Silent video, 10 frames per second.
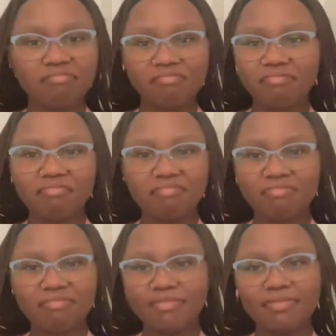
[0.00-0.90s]

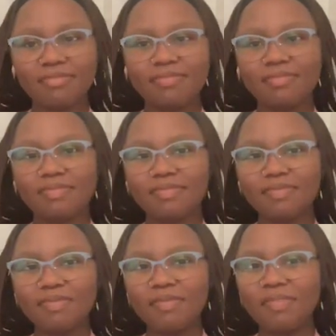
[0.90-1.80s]

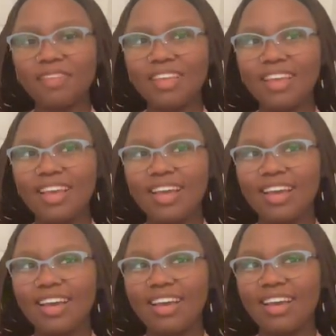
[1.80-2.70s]

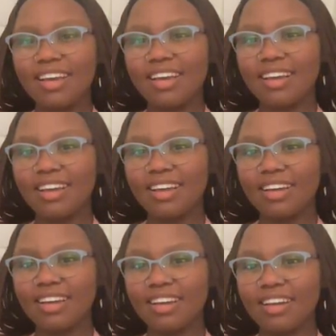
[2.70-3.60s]

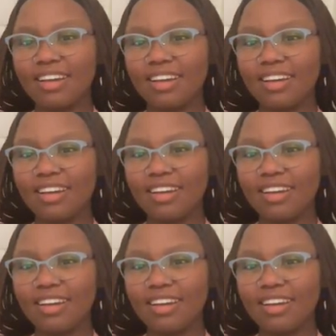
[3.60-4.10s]
This person isn't speaking.